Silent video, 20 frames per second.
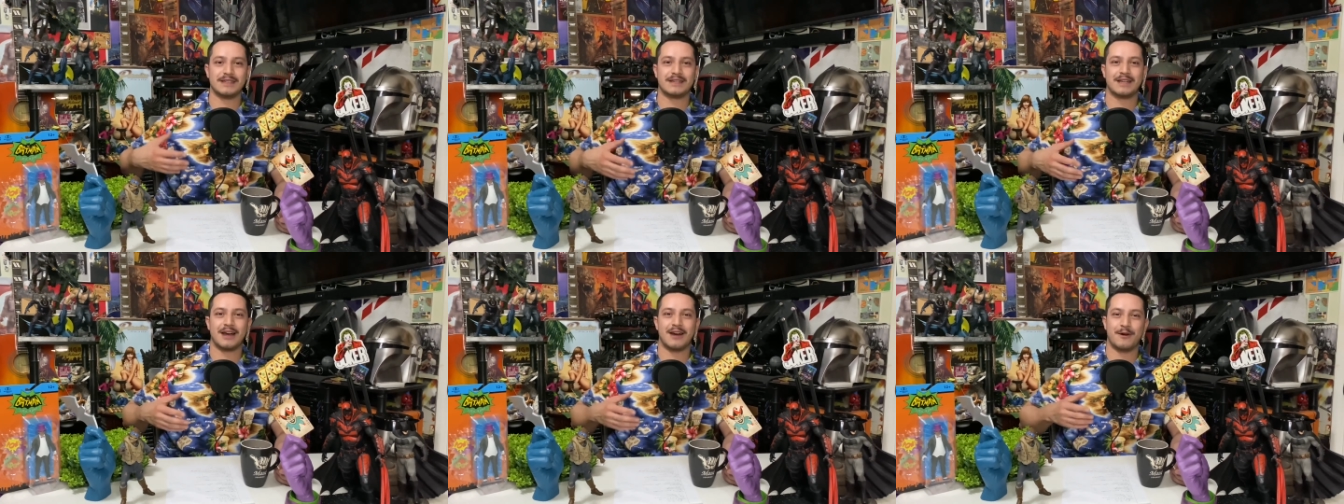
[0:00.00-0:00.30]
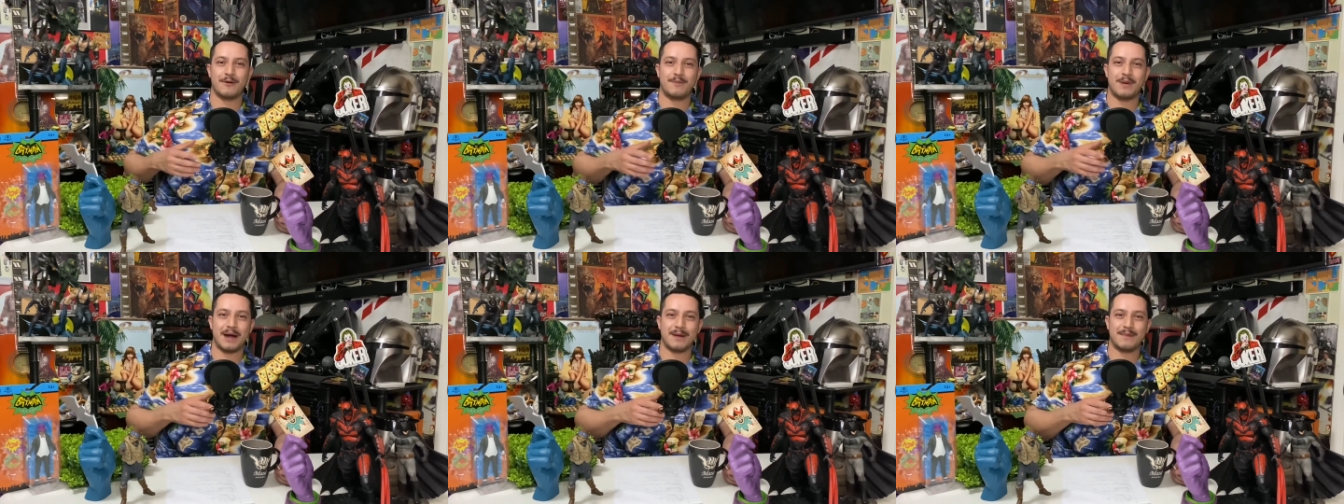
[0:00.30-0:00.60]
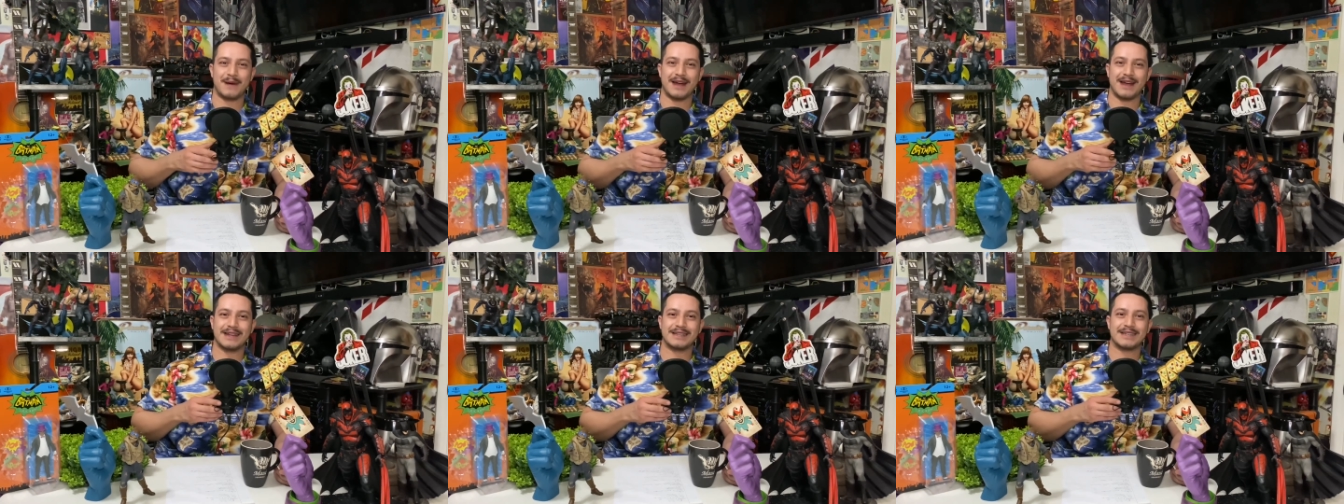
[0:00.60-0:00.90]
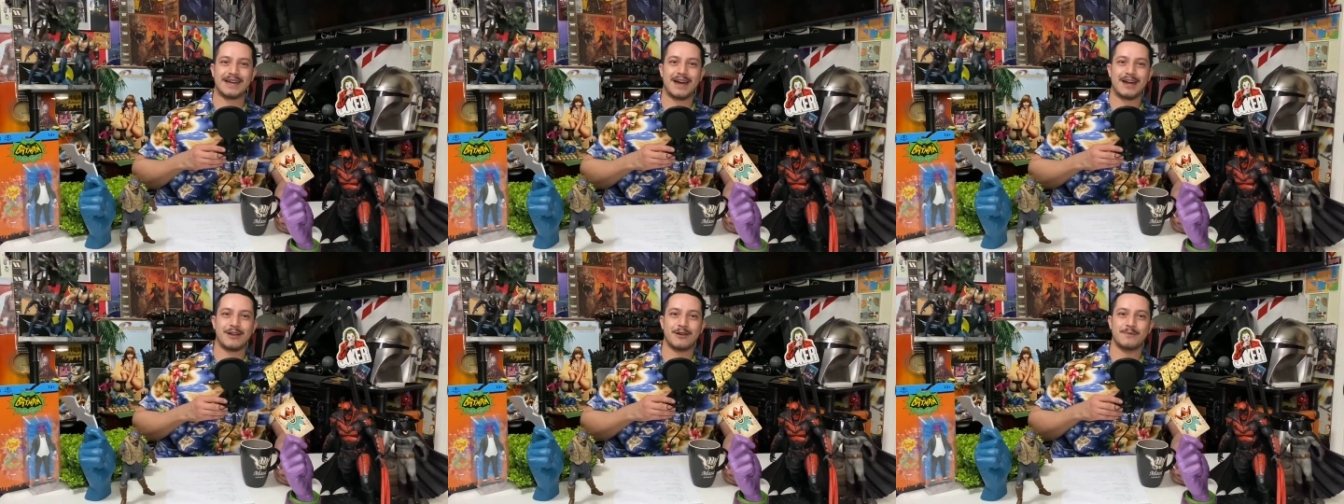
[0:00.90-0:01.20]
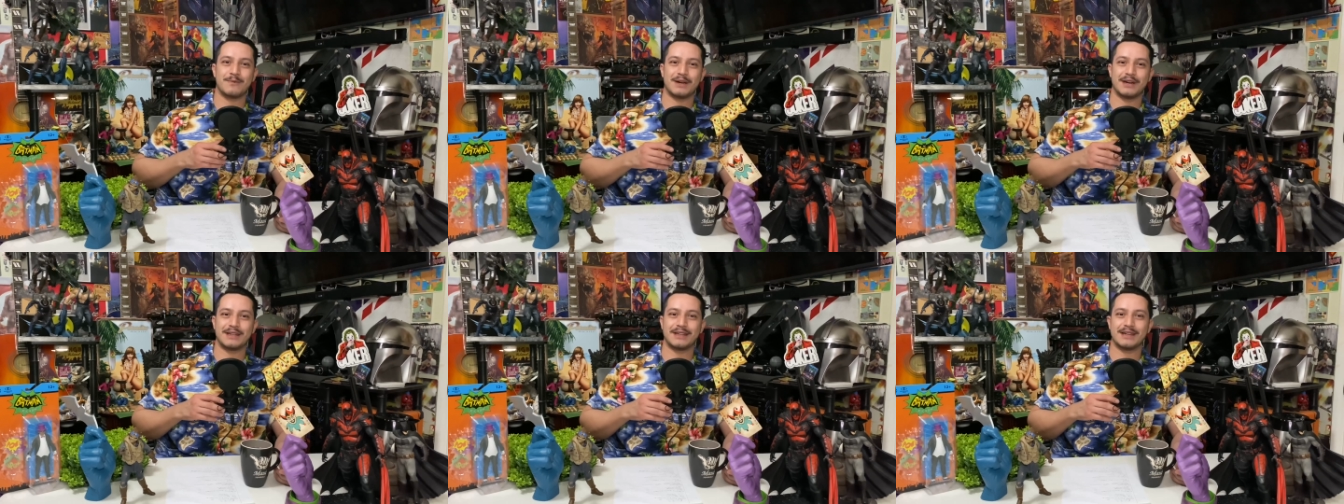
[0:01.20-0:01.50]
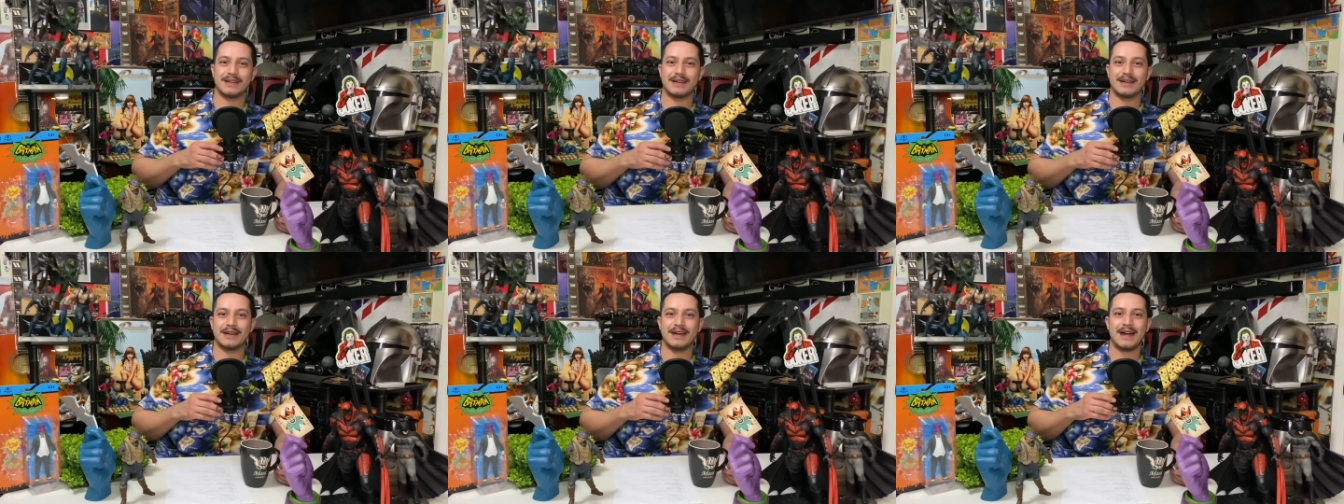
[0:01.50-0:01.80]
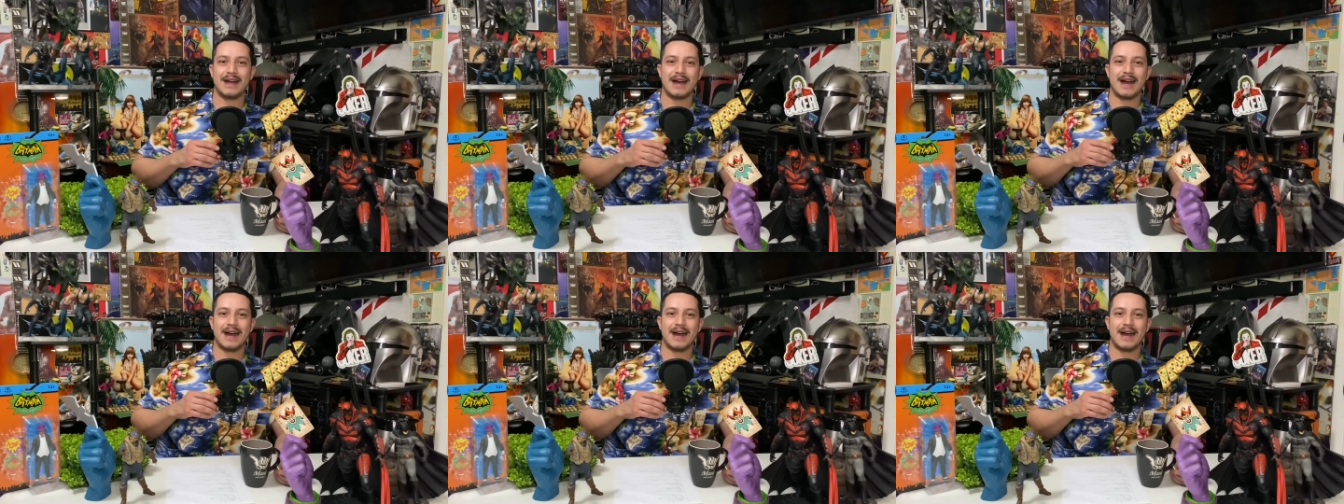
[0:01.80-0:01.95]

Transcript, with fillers: tell by my attire, but uh,